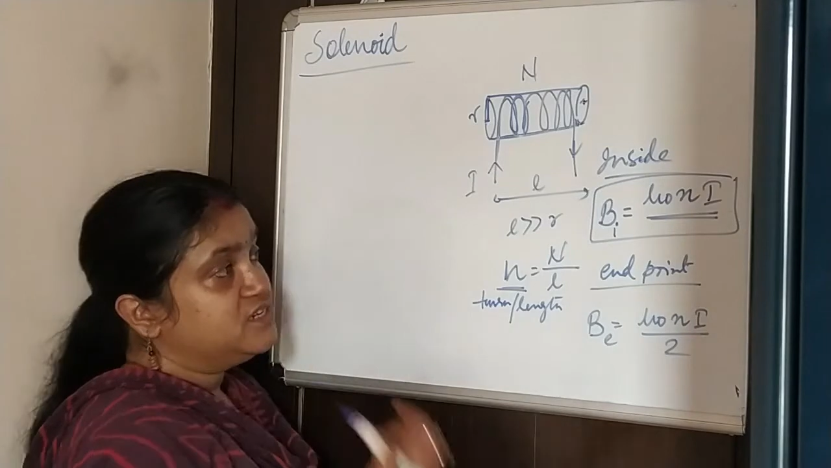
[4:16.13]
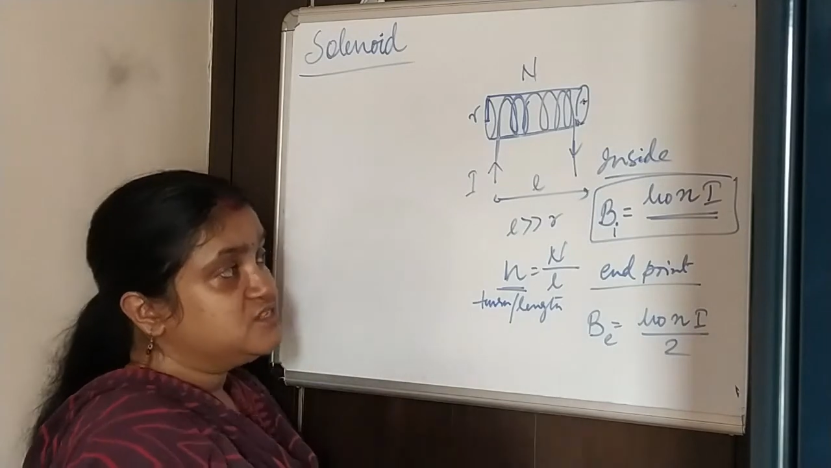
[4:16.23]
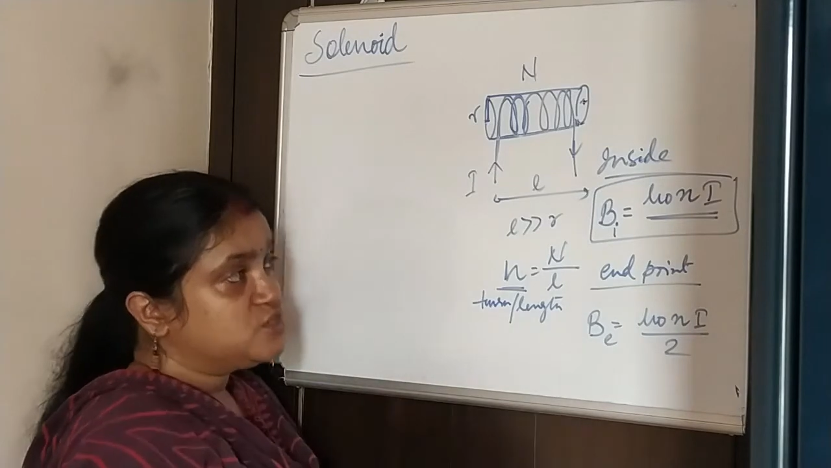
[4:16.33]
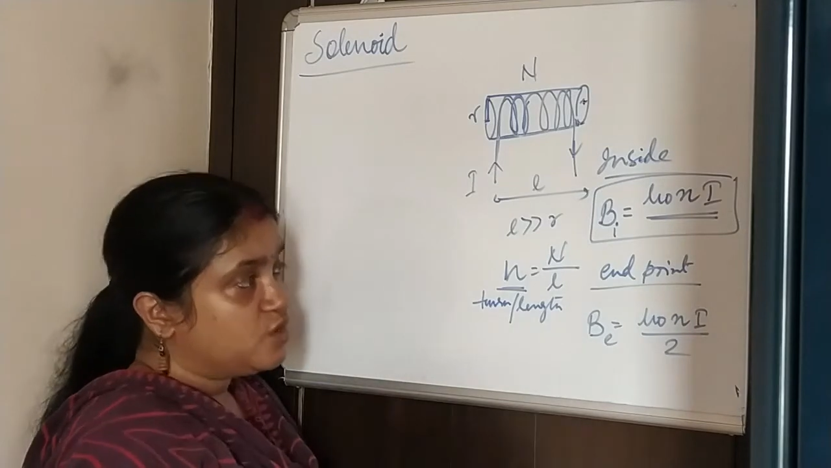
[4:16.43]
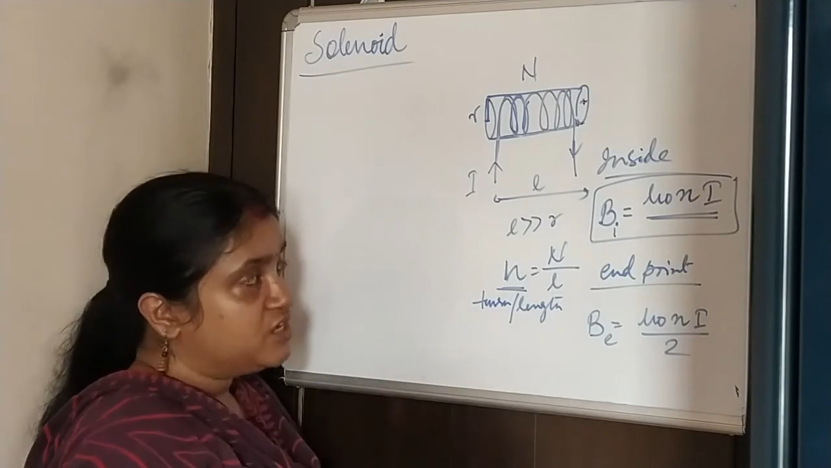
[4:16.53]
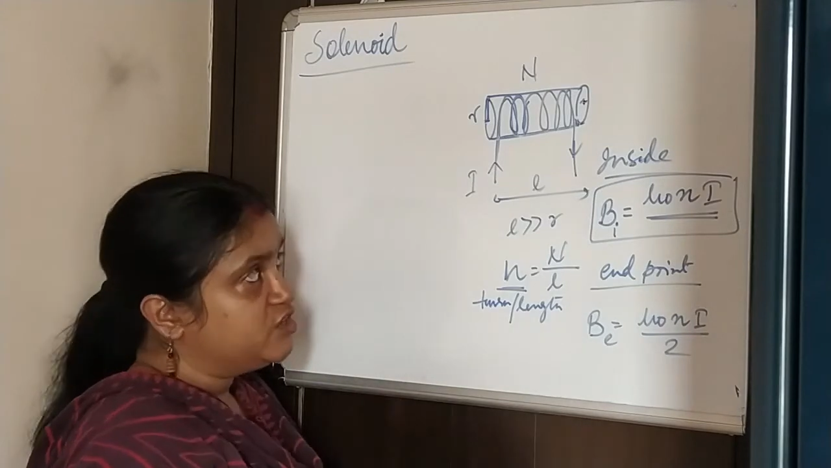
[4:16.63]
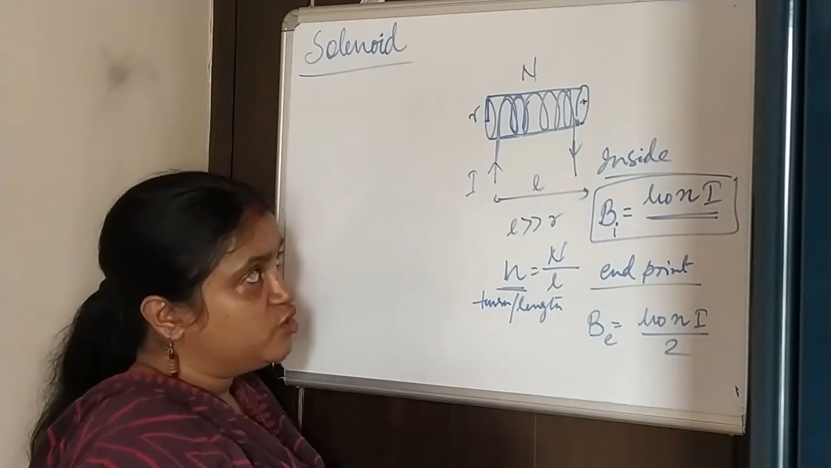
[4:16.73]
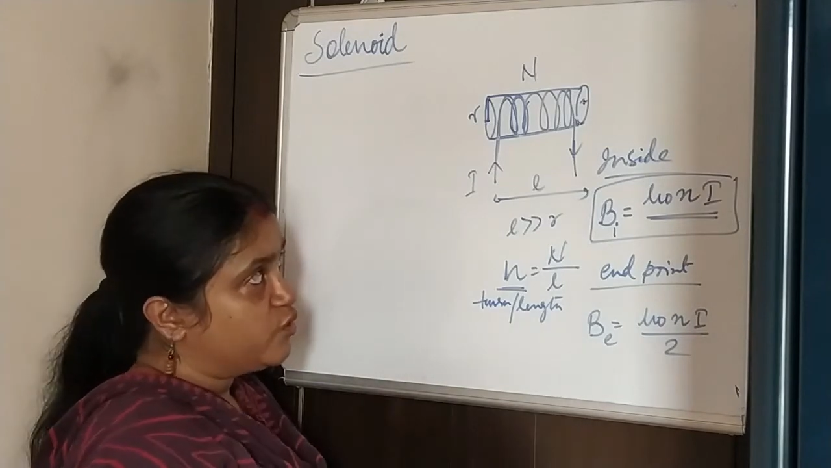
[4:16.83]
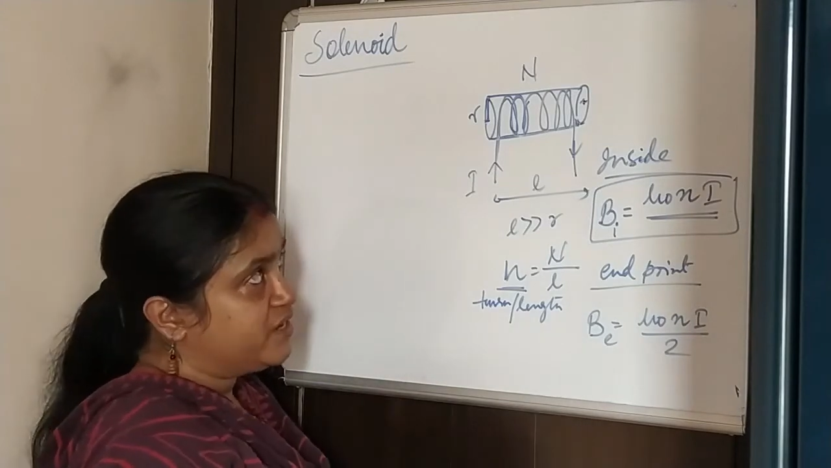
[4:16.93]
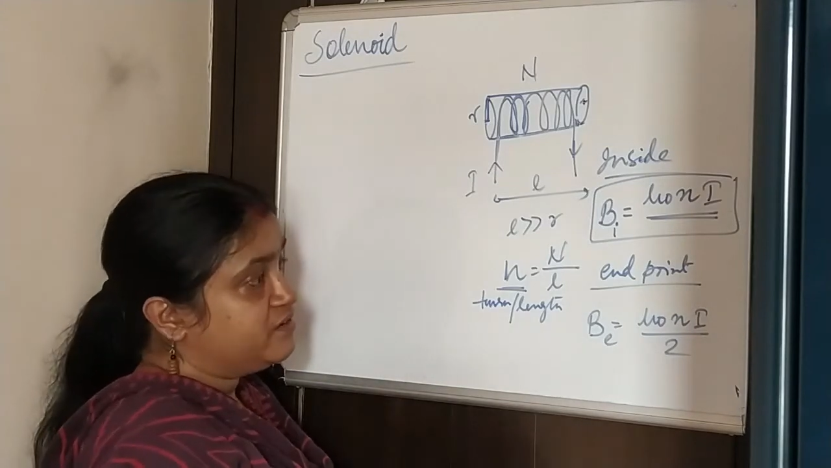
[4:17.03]
a
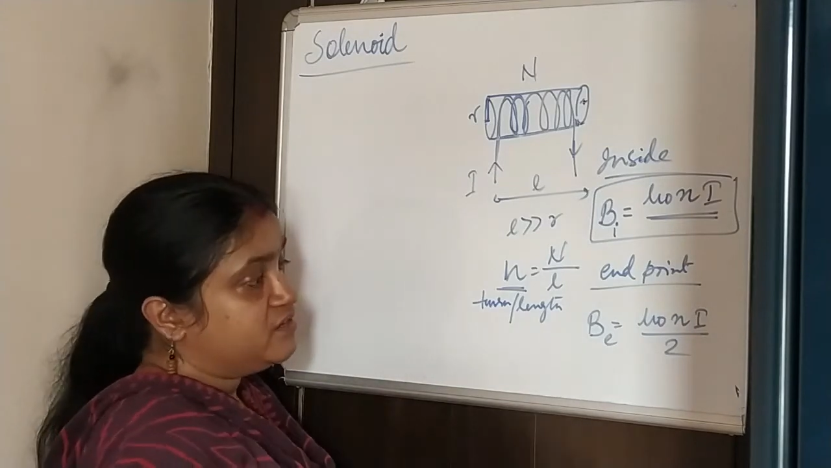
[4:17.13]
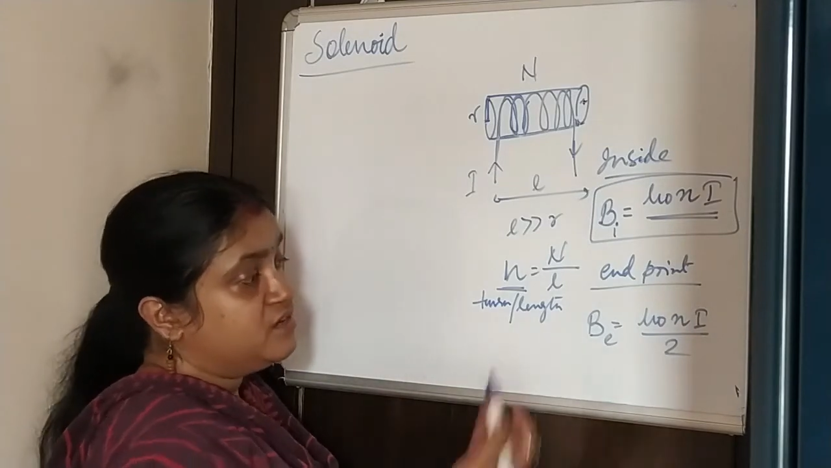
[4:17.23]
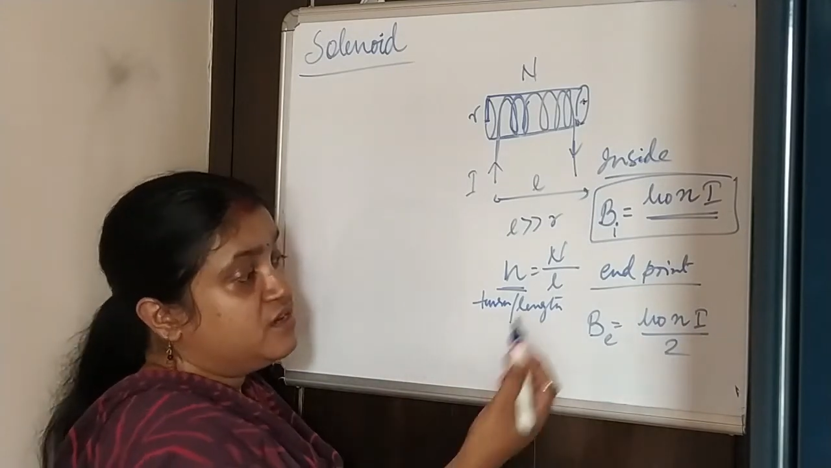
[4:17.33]
solenoid,